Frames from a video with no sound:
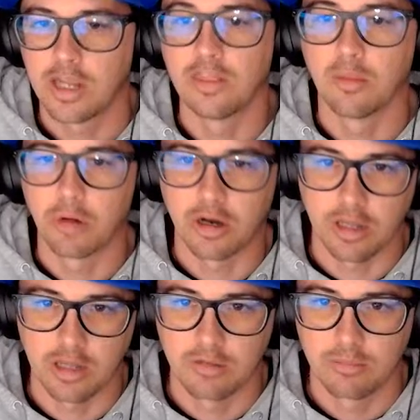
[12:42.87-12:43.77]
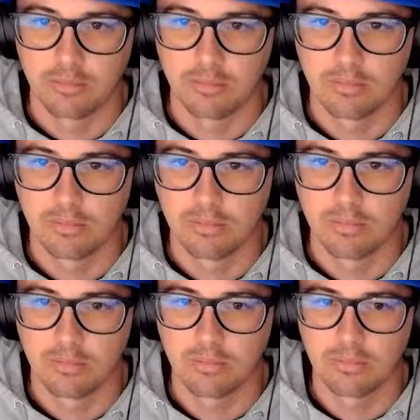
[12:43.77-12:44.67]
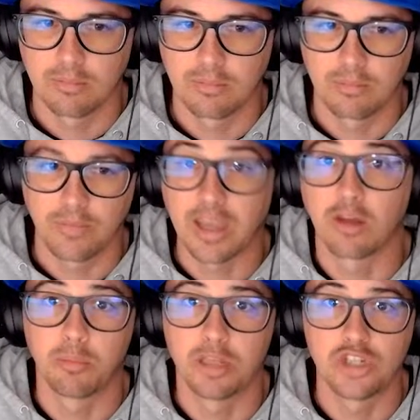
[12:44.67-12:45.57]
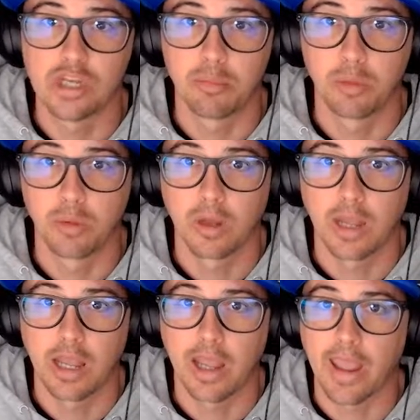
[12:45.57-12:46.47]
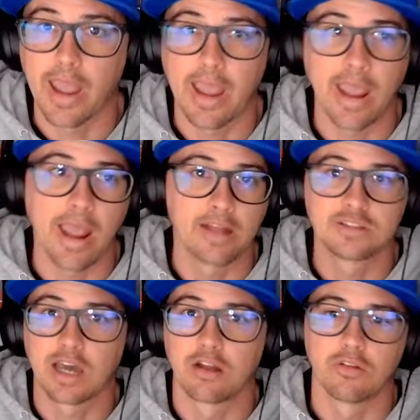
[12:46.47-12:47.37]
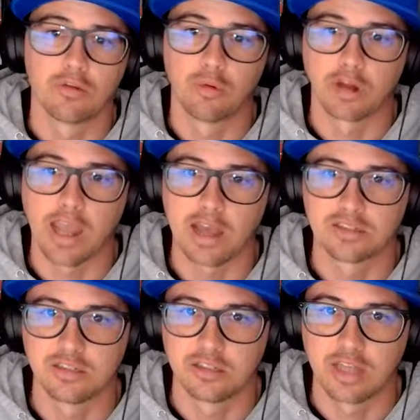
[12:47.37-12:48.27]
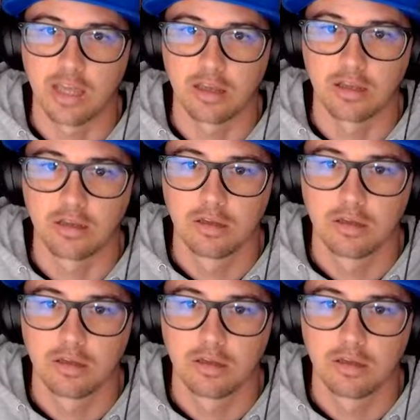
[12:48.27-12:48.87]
in the market that could be cheap and's got a little more gas in the tank?